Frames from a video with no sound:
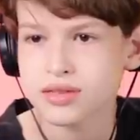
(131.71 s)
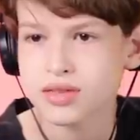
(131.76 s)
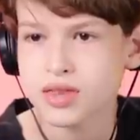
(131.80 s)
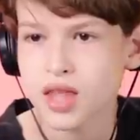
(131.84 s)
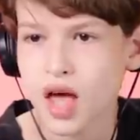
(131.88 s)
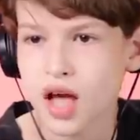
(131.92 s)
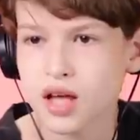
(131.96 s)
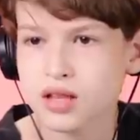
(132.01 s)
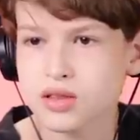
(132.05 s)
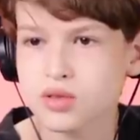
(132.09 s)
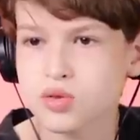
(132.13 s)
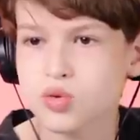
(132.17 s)

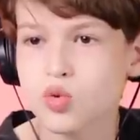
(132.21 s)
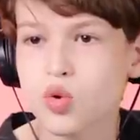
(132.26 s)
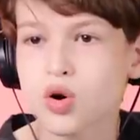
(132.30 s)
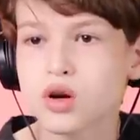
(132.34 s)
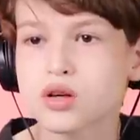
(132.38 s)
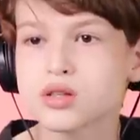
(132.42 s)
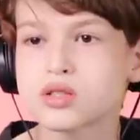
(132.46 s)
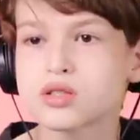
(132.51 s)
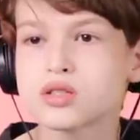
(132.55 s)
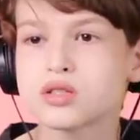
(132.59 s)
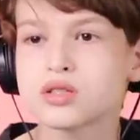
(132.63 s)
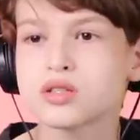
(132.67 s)
That
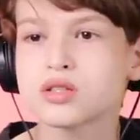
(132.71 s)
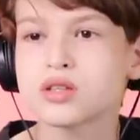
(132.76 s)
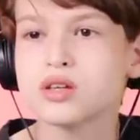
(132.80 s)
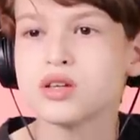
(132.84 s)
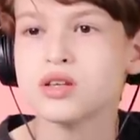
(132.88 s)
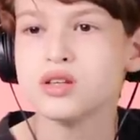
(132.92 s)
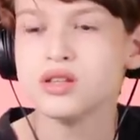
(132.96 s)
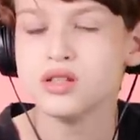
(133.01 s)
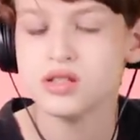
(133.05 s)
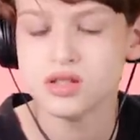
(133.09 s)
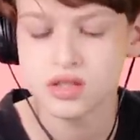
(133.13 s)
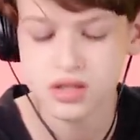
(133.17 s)
looks
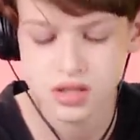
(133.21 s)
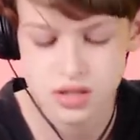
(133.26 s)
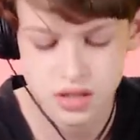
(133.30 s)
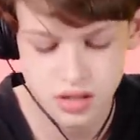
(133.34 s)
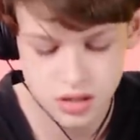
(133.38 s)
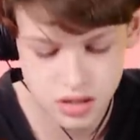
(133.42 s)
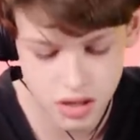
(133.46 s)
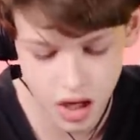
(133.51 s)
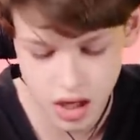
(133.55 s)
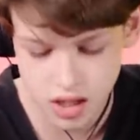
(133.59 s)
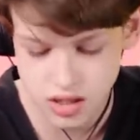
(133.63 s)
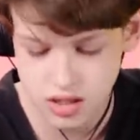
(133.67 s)

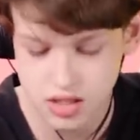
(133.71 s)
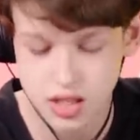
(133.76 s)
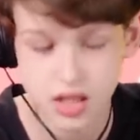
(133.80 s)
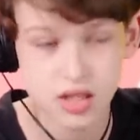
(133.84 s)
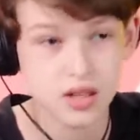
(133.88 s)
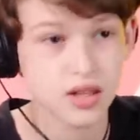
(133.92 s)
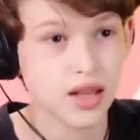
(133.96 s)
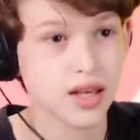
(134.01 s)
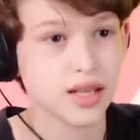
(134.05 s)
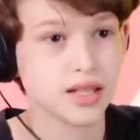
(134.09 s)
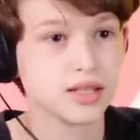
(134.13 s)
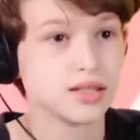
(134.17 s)
nothing
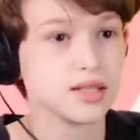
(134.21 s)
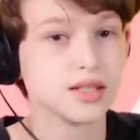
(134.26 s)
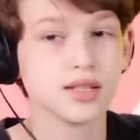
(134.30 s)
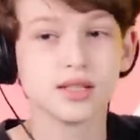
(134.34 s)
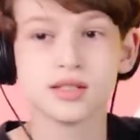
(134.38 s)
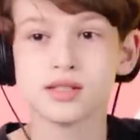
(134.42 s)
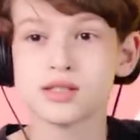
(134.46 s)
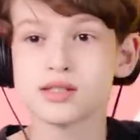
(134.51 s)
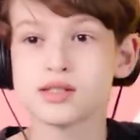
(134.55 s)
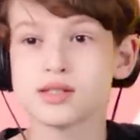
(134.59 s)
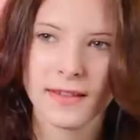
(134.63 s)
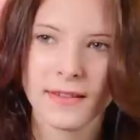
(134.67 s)
like
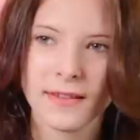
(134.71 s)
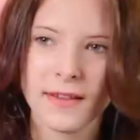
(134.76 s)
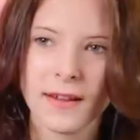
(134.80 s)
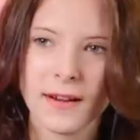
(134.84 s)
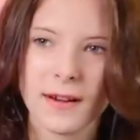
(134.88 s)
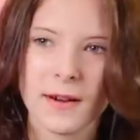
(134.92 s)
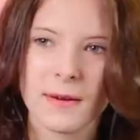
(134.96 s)
this. In the